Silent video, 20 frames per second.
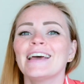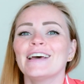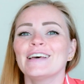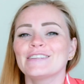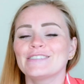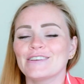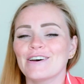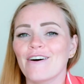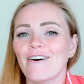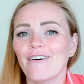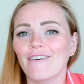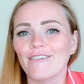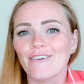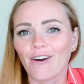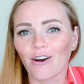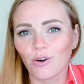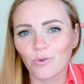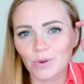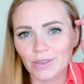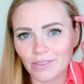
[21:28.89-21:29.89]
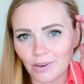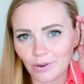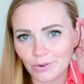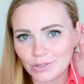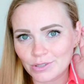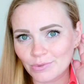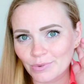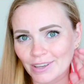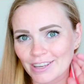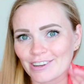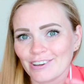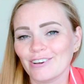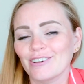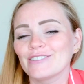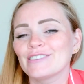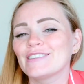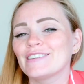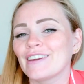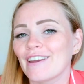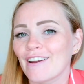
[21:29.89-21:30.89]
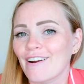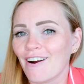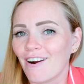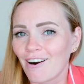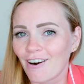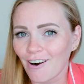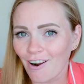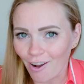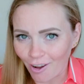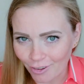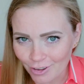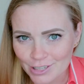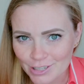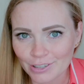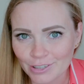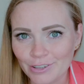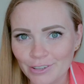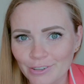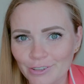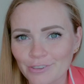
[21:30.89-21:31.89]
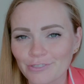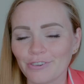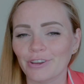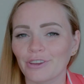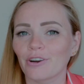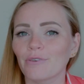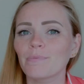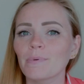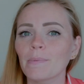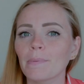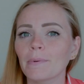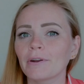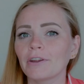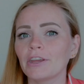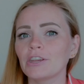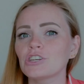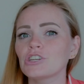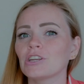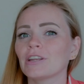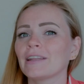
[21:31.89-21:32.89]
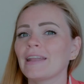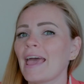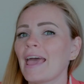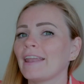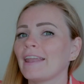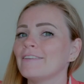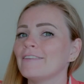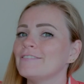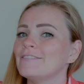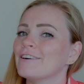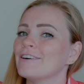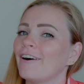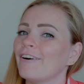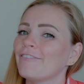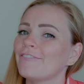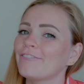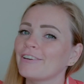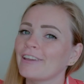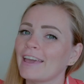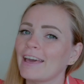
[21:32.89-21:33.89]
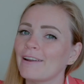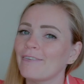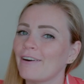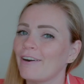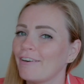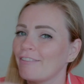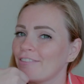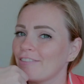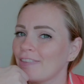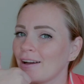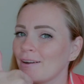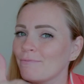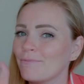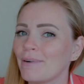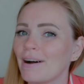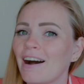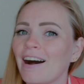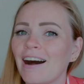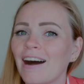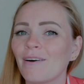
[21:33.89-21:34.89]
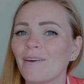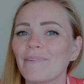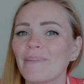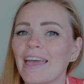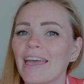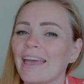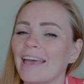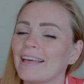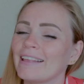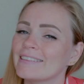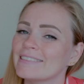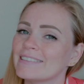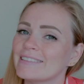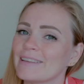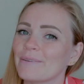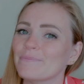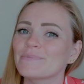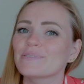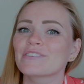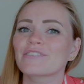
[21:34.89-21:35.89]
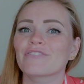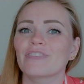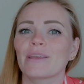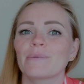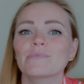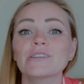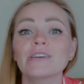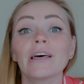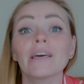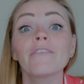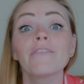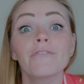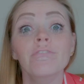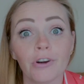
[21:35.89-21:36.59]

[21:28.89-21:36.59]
So go with those videos, they are also good for your preparation, and don't forget about thumb up and subscription.